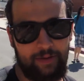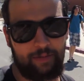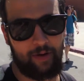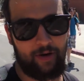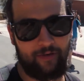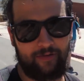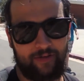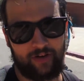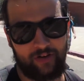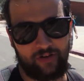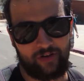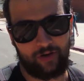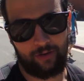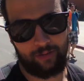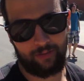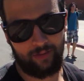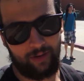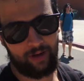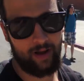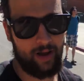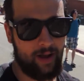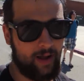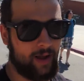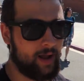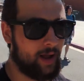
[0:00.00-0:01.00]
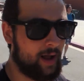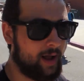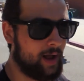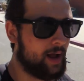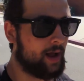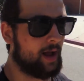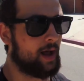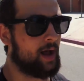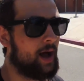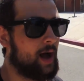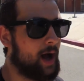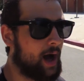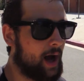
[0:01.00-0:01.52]
can be perfect. So.
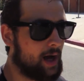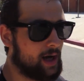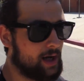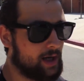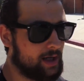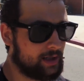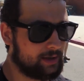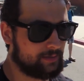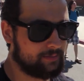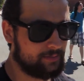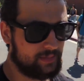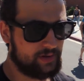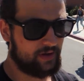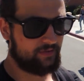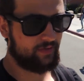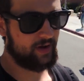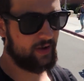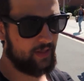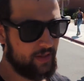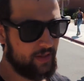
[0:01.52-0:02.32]
Um, if